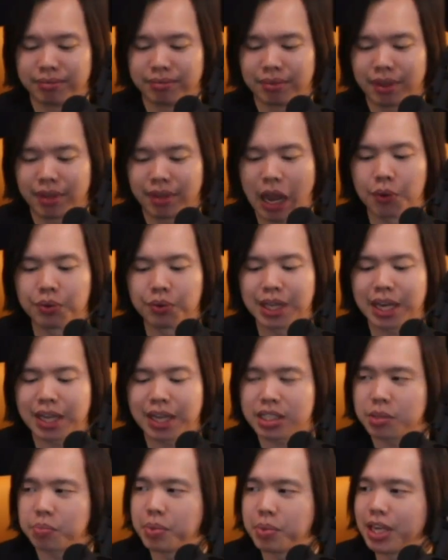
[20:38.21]
Our next
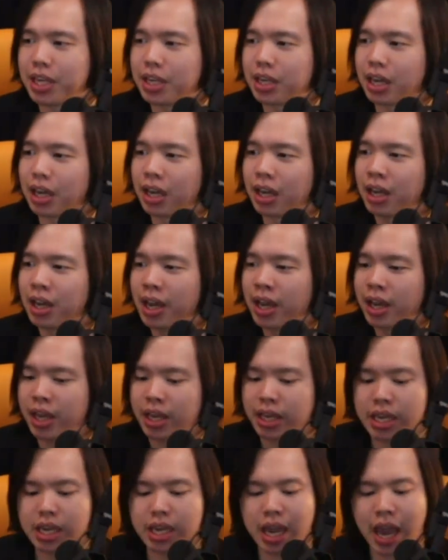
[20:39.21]
speaker,
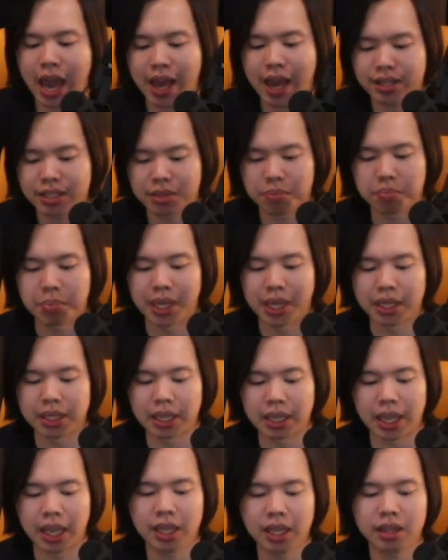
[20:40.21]
he has been
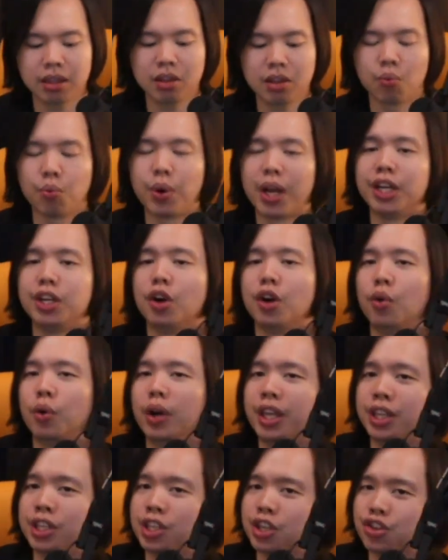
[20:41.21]
in the radio
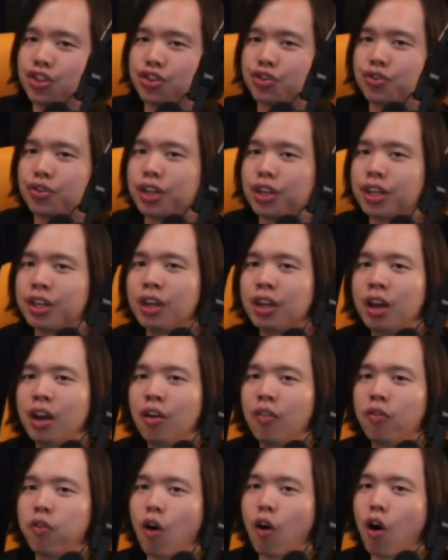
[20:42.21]
industry
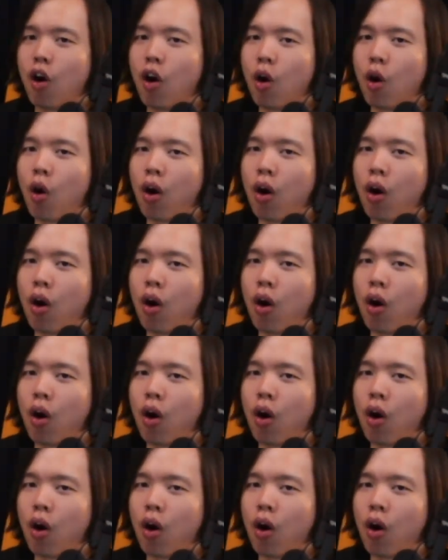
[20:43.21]
for